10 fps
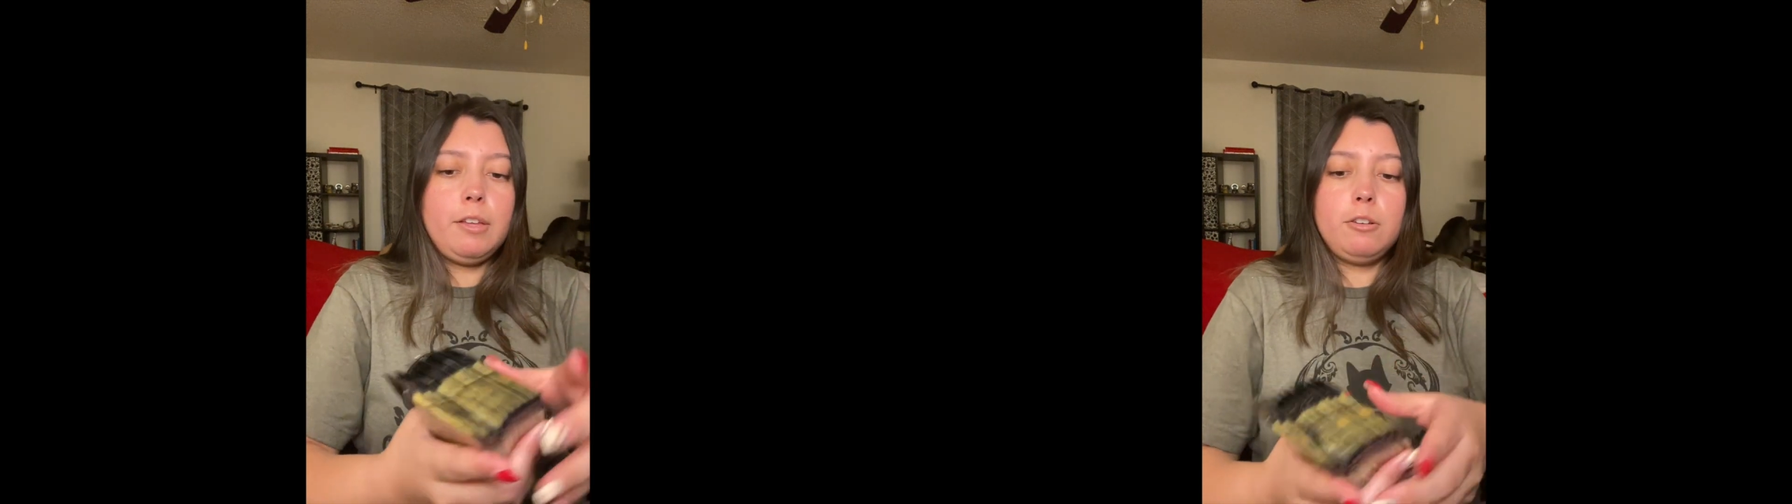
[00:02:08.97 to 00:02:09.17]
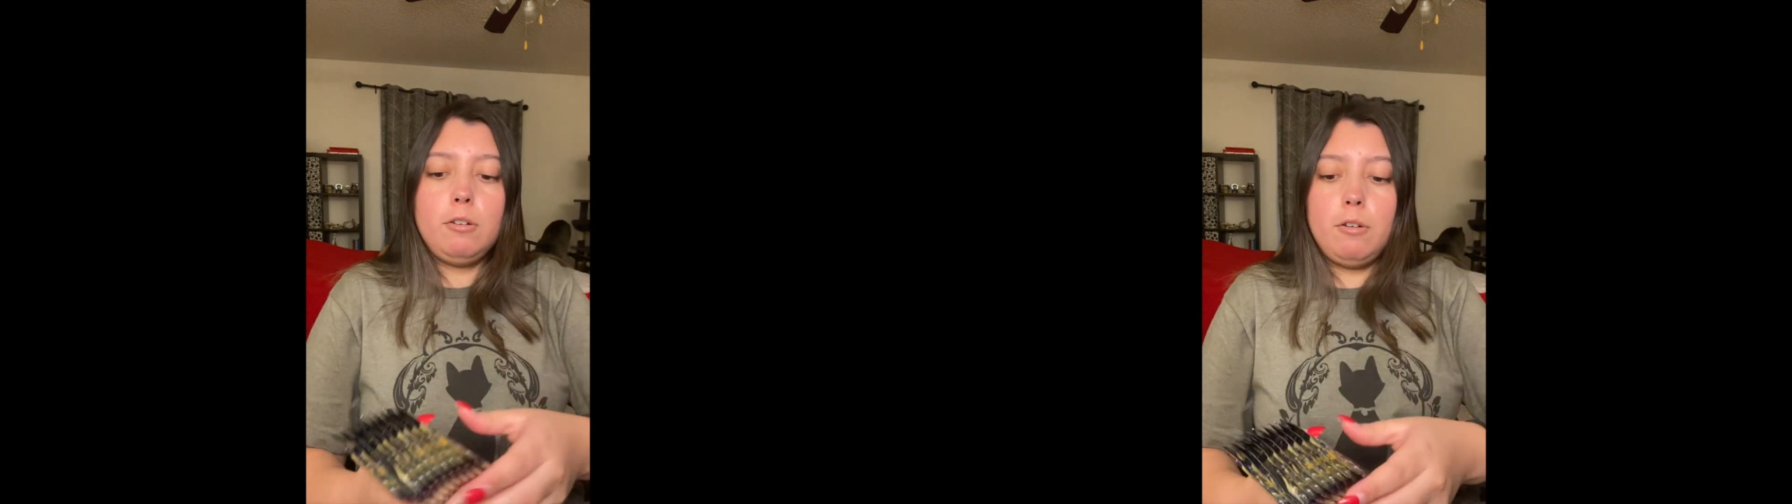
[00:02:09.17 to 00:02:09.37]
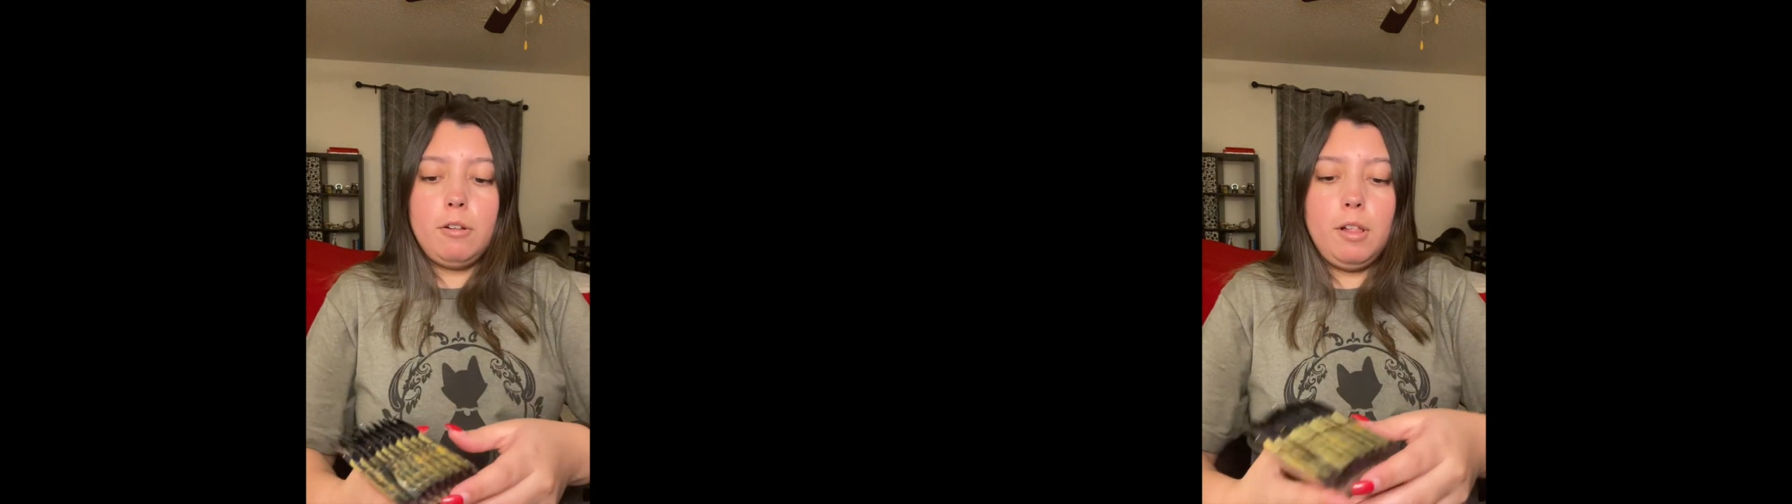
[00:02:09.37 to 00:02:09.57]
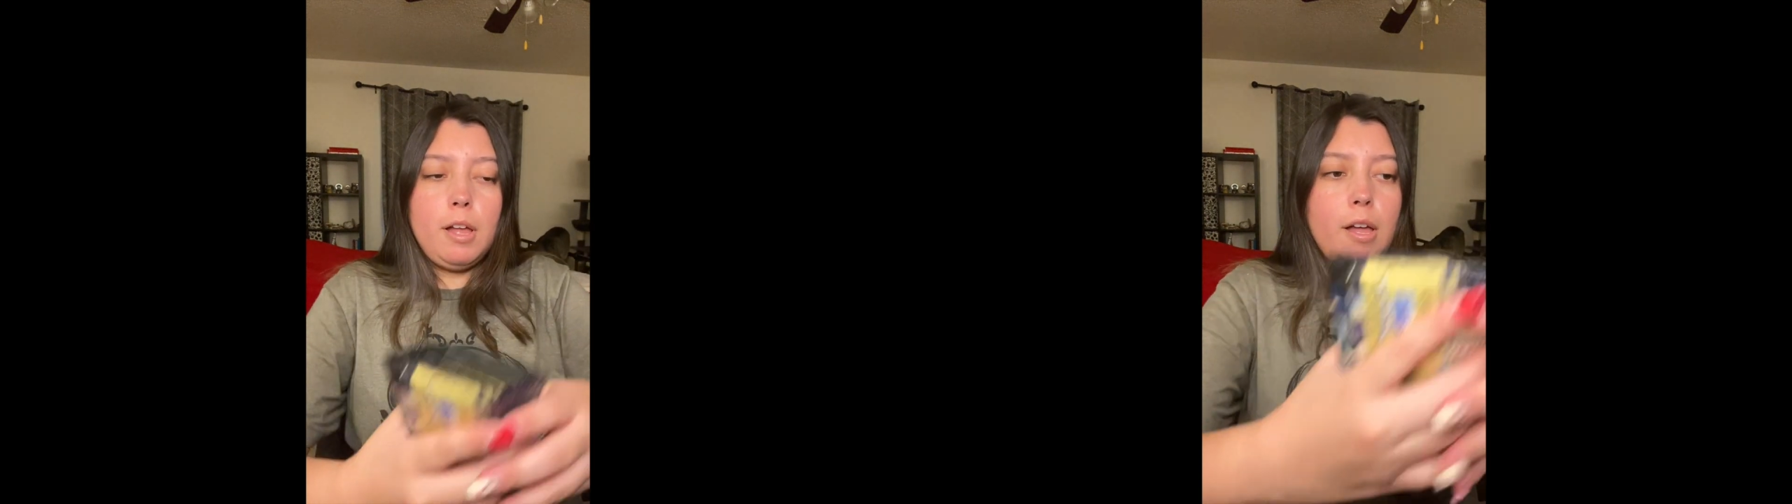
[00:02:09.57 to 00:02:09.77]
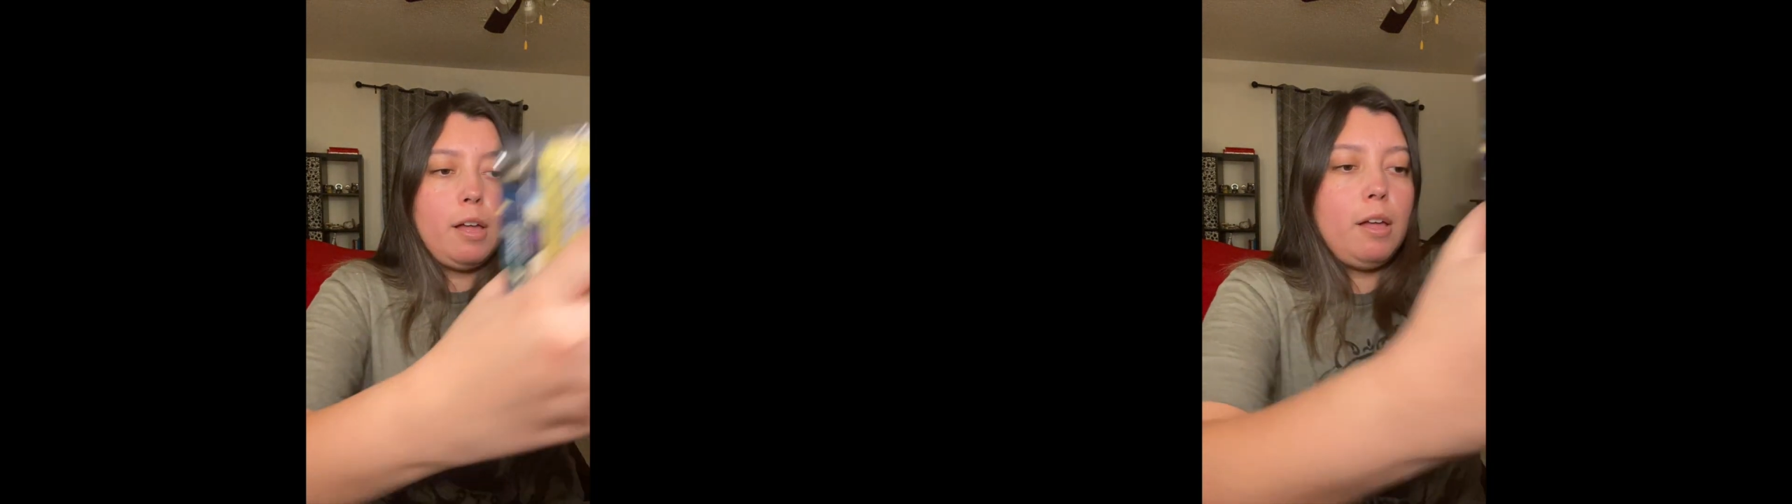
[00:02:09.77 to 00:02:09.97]
a total
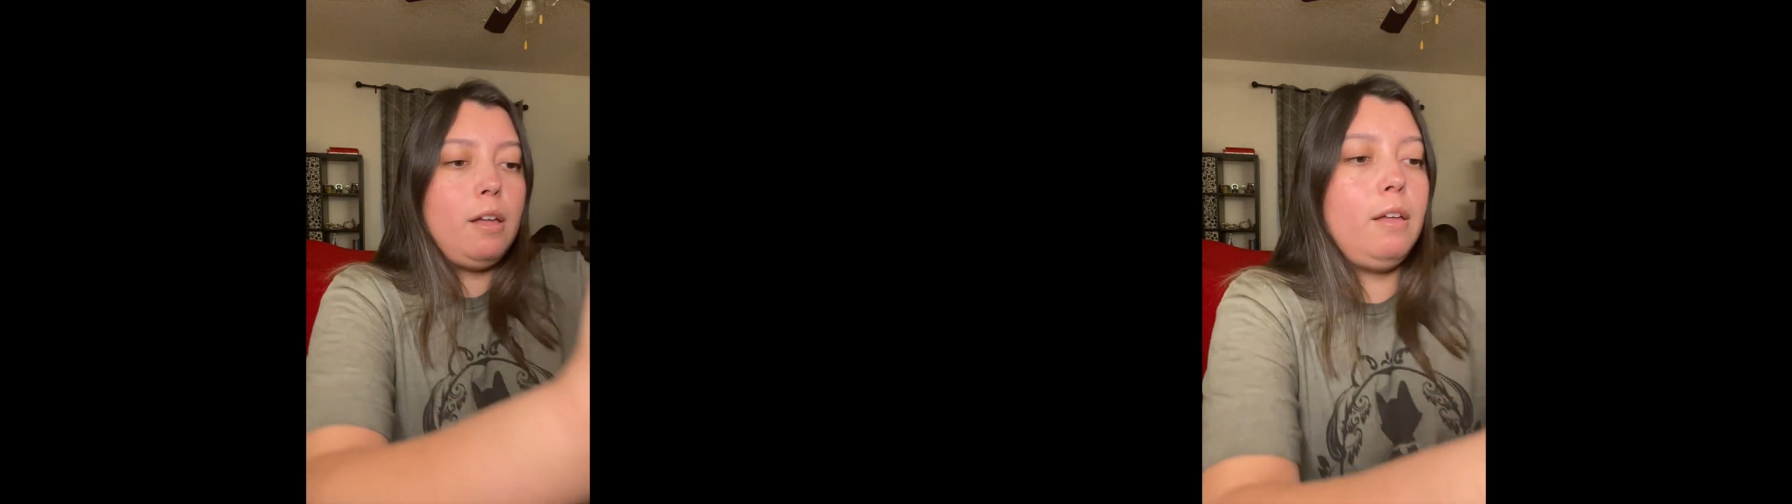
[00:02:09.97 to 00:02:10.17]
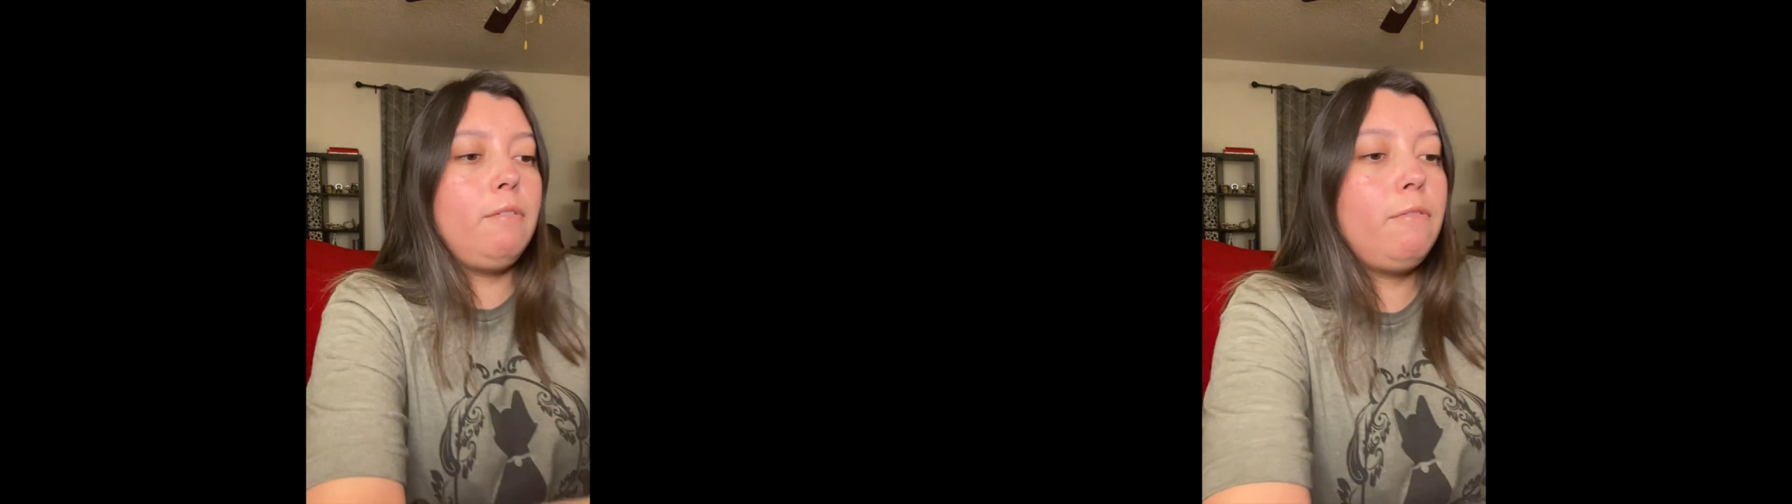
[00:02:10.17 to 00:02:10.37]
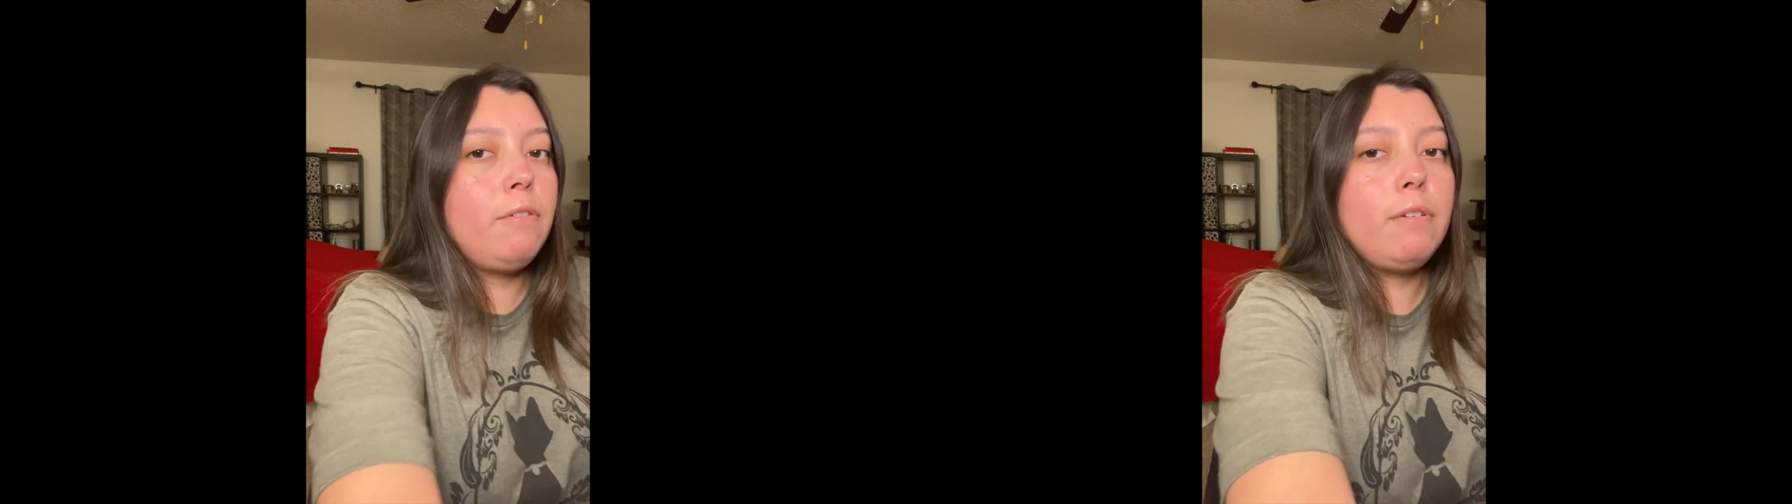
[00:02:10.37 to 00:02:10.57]
of